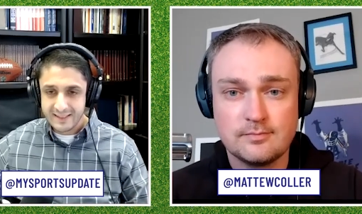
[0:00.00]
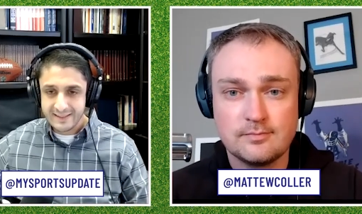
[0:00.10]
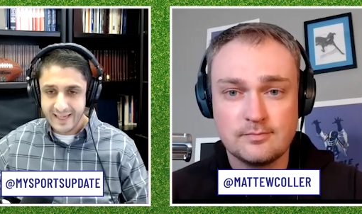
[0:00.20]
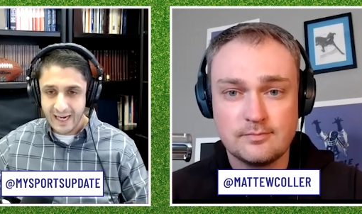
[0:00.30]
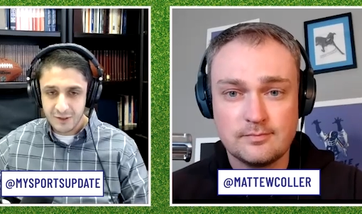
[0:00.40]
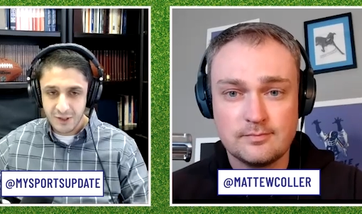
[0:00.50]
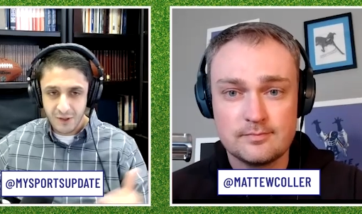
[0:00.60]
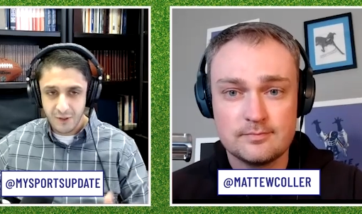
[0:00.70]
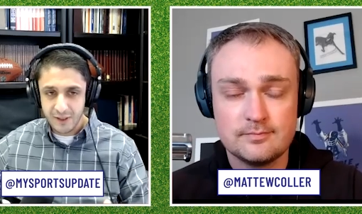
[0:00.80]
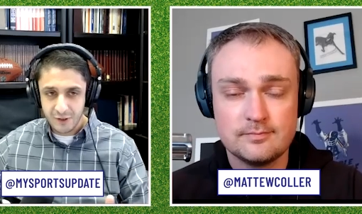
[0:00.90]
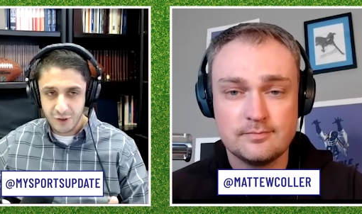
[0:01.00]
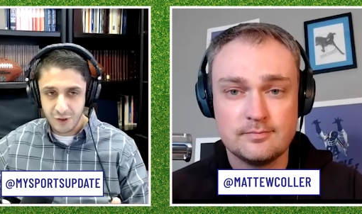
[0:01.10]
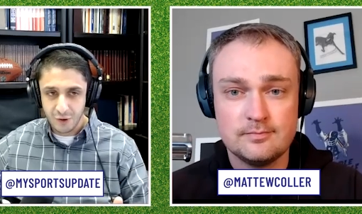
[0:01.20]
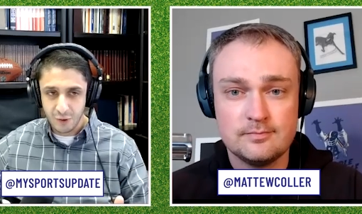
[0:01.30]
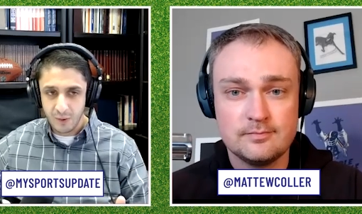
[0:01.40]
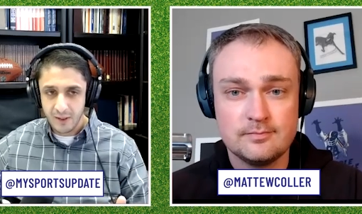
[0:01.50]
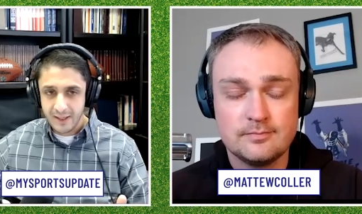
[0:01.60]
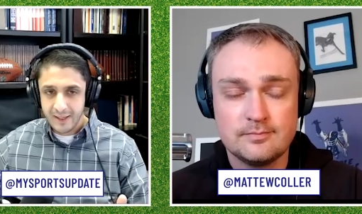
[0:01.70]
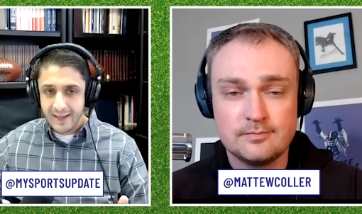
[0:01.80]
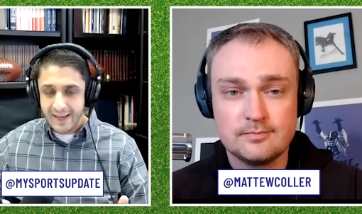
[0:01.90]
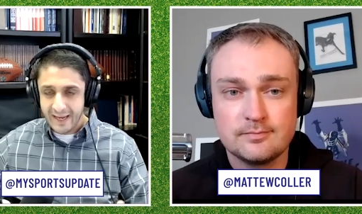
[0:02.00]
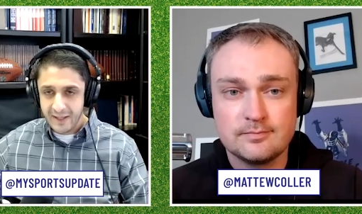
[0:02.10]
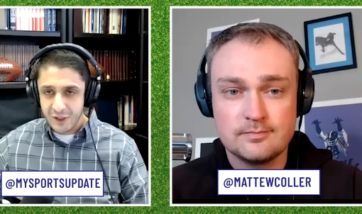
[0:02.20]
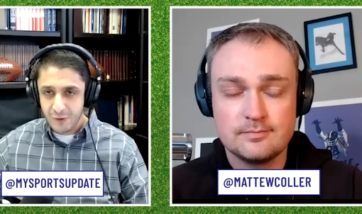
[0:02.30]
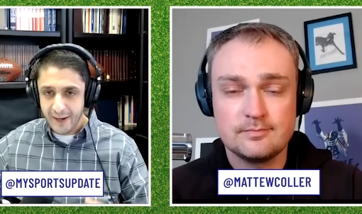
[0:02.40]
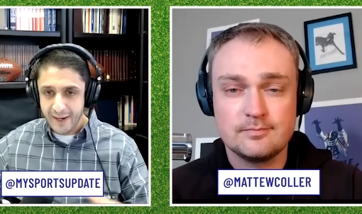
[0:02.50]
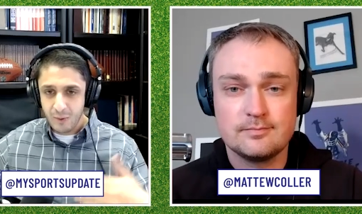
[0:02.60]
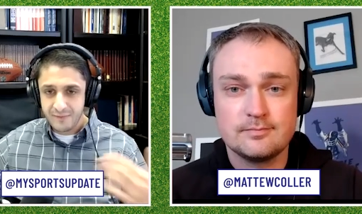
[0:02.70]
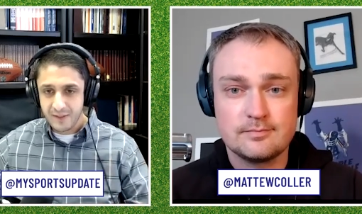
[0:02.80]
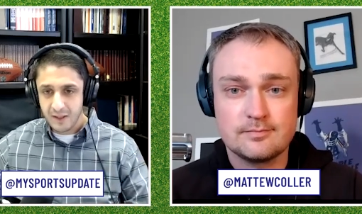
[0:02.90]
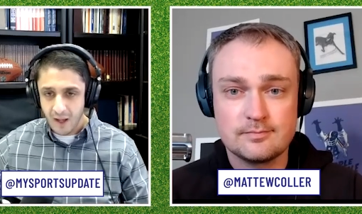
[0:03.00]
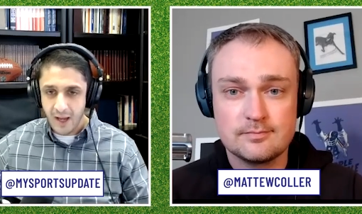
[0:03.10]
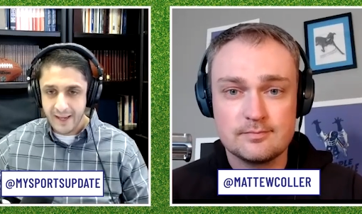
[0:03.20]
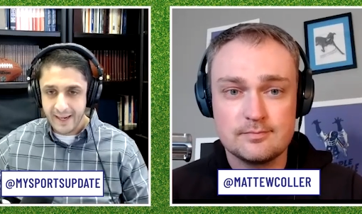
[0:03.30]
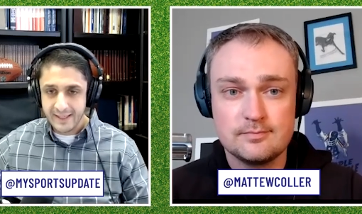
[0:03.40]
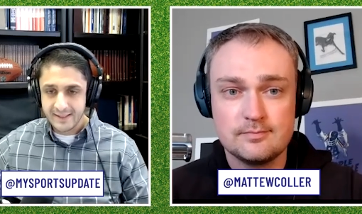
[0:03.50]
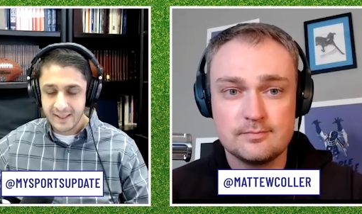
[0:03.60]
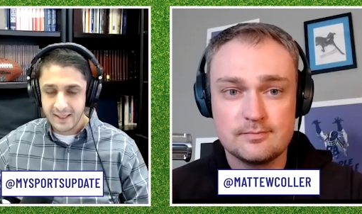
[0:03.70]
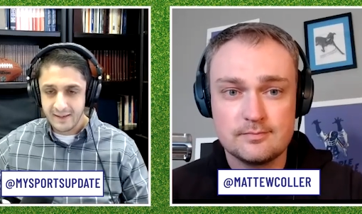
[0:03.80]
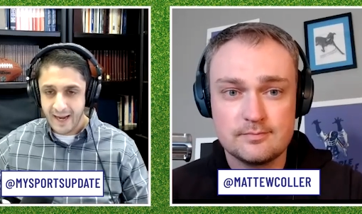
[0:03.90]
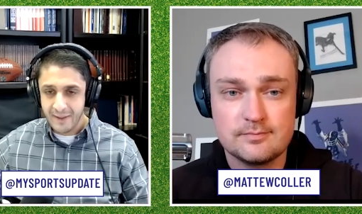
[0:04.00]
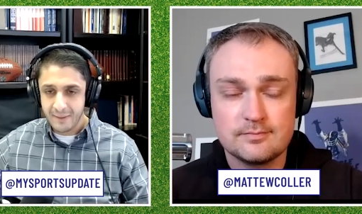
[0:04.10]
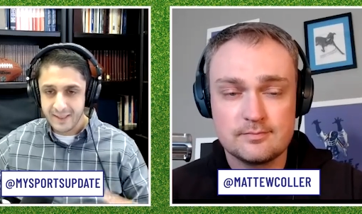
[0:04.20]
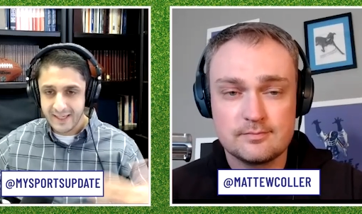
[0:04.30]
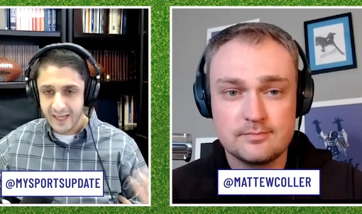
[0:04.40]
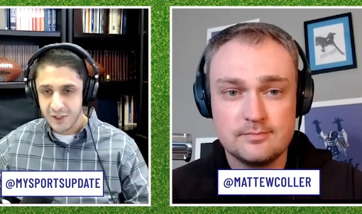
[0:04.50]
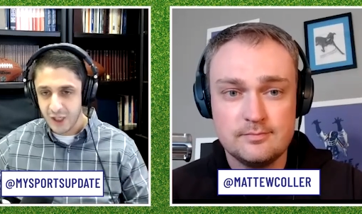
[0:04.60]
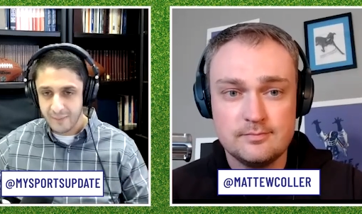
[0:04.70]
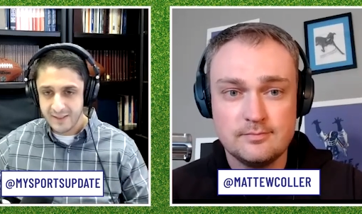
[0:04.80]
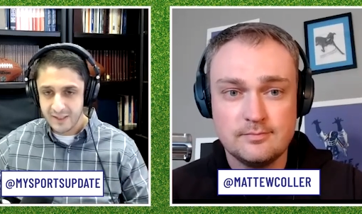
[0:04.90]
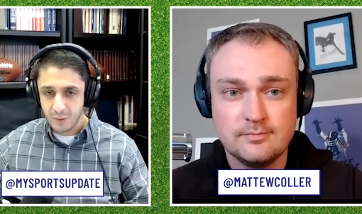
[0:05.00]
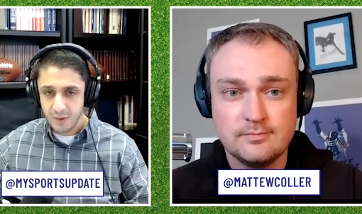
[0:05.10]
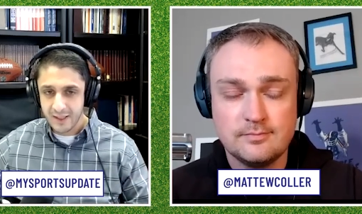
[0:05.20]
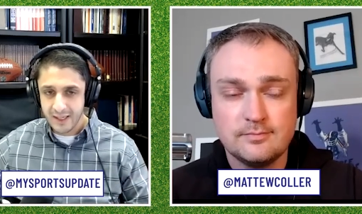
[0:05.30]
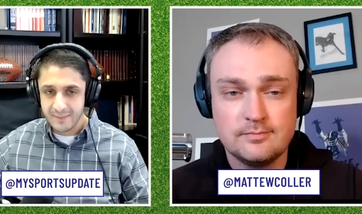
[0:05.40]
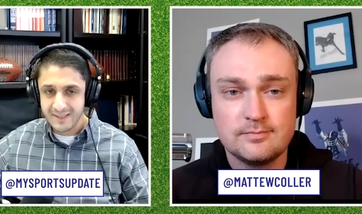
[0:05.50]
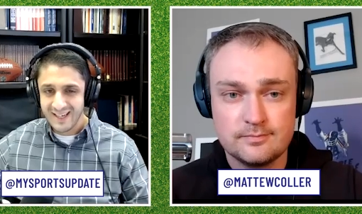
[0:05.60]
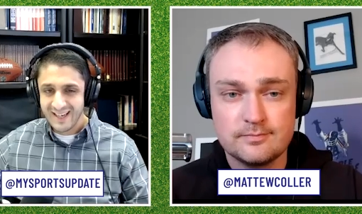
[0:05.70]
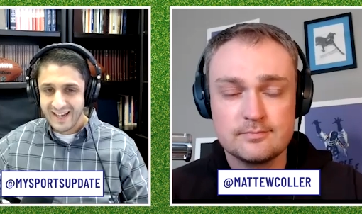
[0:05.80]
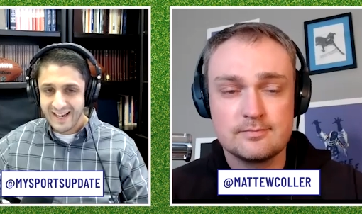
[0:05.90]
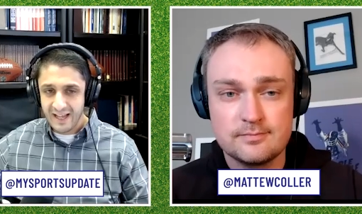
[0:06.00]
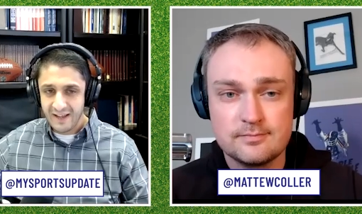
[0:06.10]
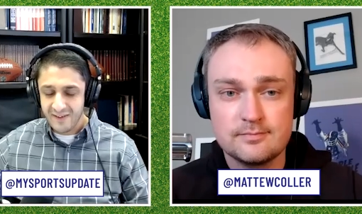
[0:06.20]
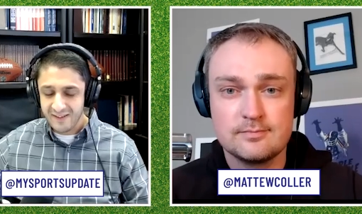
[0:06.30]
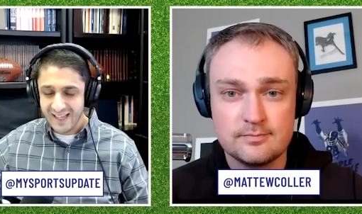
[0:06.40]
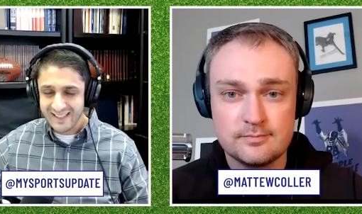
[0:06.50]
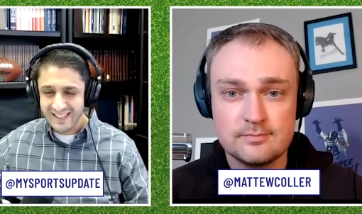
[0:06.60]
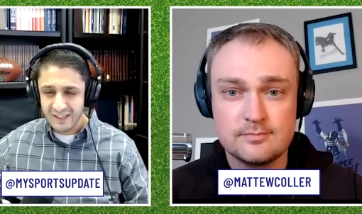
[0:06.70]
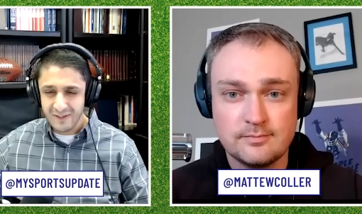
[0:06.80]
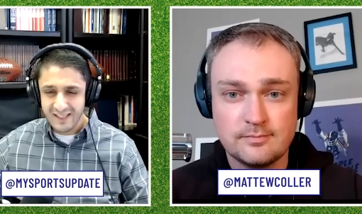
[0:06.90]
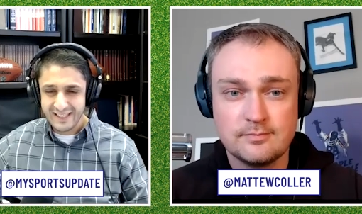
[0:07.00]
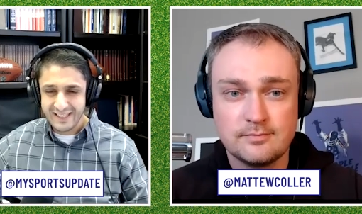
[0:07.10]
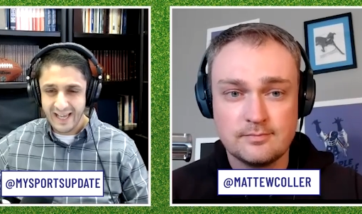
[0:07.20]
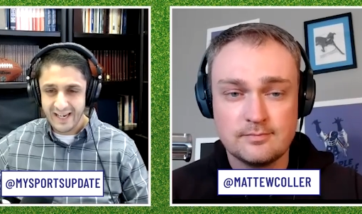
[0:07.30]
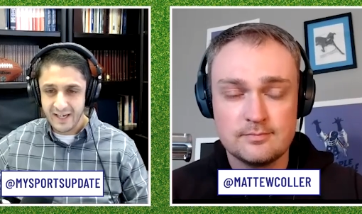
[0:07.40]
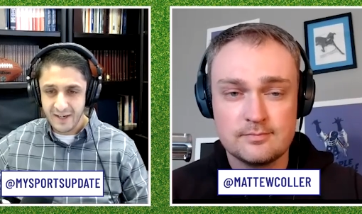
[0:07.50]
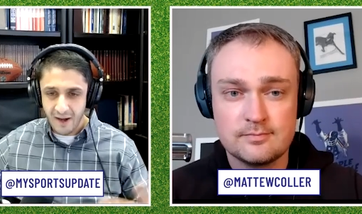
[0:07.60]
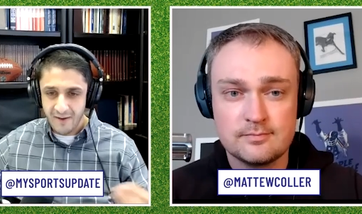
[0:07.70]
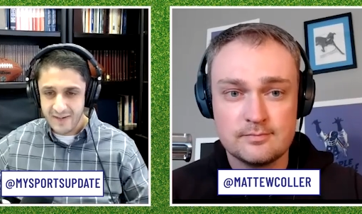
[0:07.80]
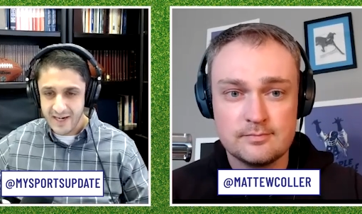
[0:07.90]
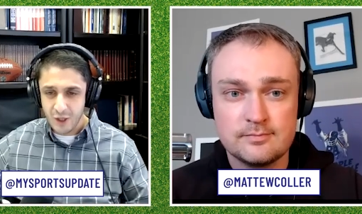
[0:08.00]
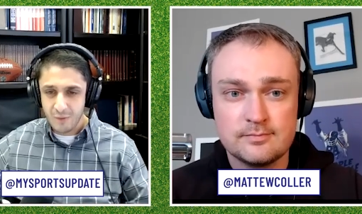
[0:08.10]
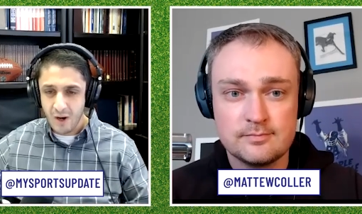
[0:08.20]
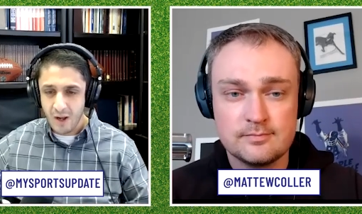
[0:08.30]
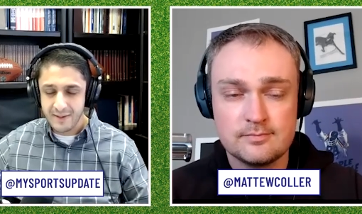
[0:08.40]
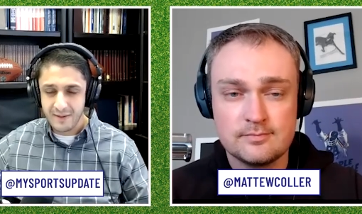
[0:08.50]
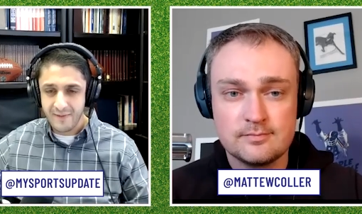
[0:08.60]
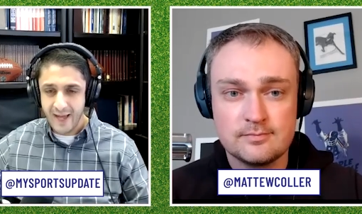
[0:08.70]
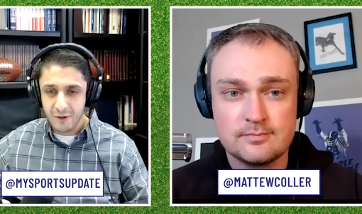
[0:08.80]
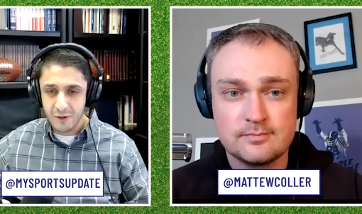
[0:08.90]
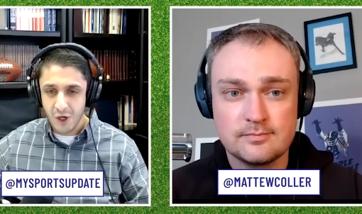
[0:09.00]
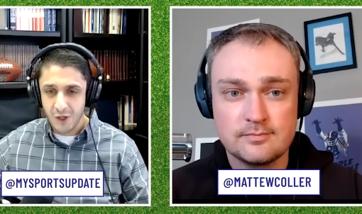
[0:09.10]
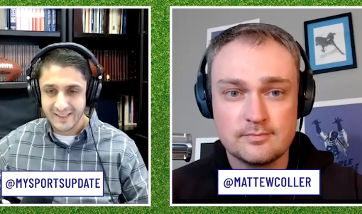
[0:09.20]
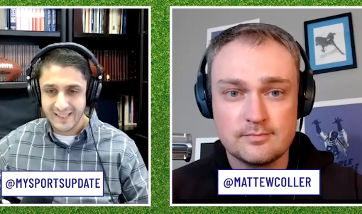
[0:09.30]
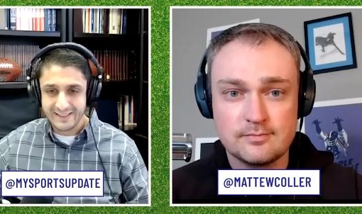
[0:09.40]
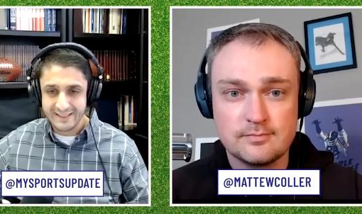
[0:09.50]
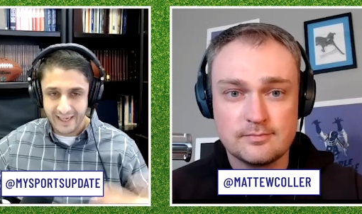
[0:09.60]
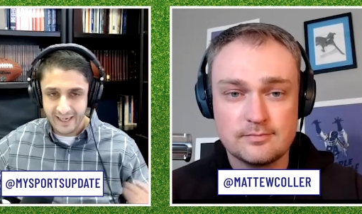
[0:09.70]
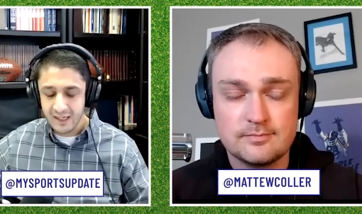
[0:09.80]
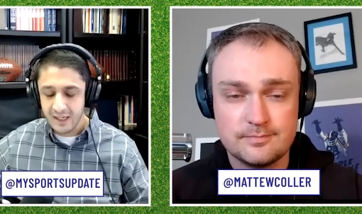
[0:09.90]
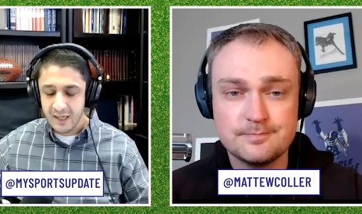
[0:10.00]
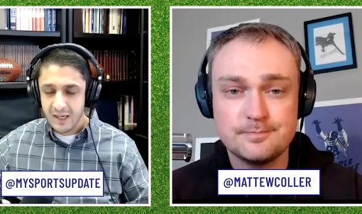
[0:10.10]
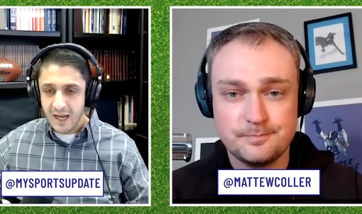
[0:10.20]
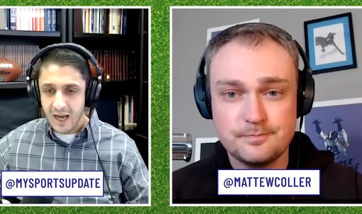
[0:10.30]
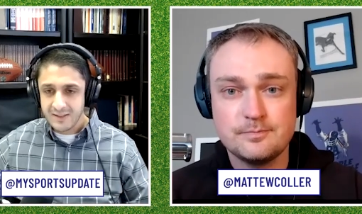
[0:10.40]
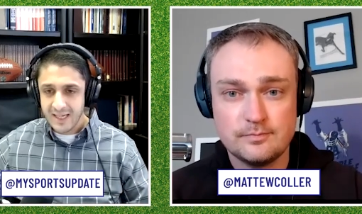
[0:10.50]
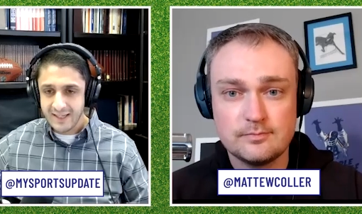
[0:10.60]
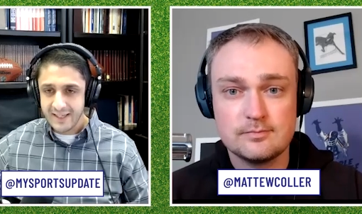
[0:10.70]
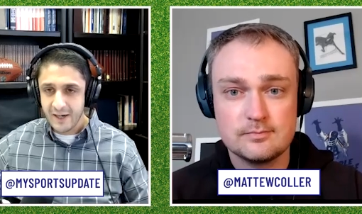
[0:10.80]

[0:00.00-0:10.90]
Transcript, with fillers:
Speaker 1: down to 32 and they trade with the Lions to allow them to get Jameson Williams. And I felt like they didn't really get enough. And I know probably on the value charts they did. I was kind of